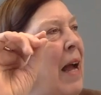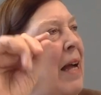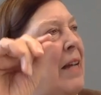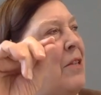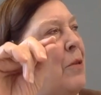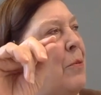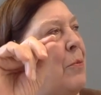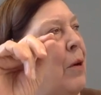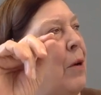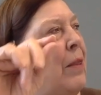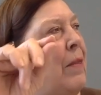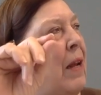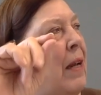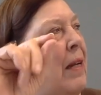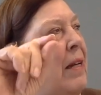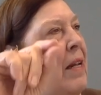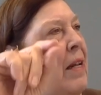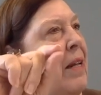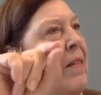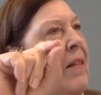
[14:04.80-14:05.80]
that's what
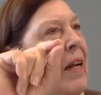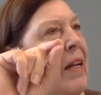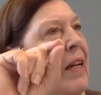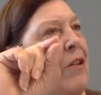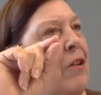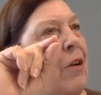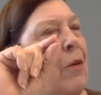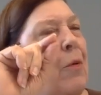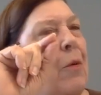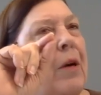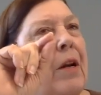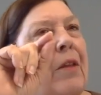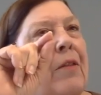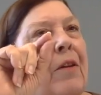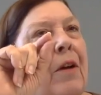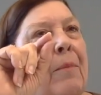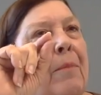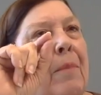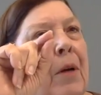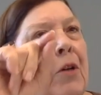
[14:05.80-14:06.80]
they did. They took one of
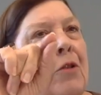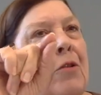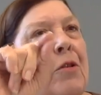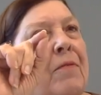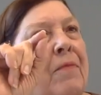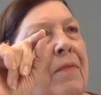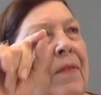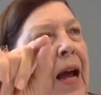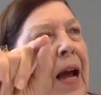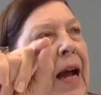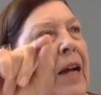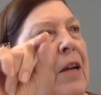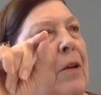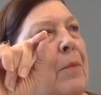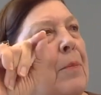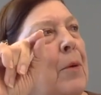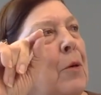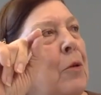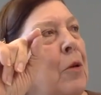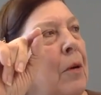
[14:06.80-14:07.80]
their most
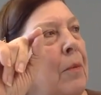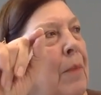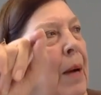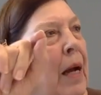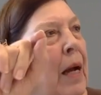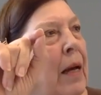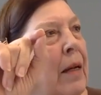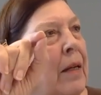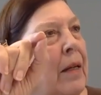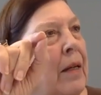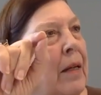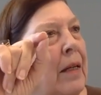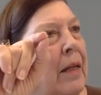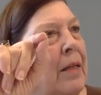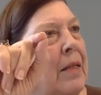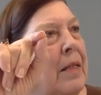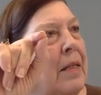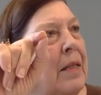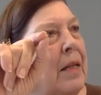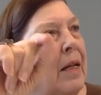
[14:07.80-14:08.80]
valuable
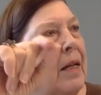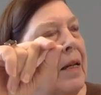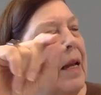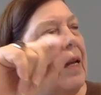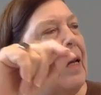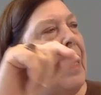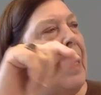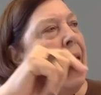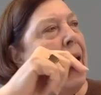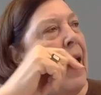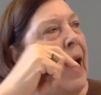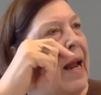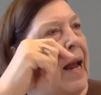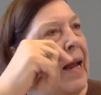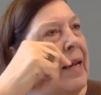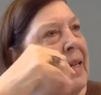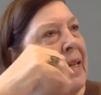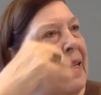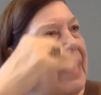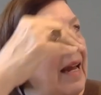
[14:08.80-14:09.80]
commodities
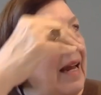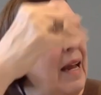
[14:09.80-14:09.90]
and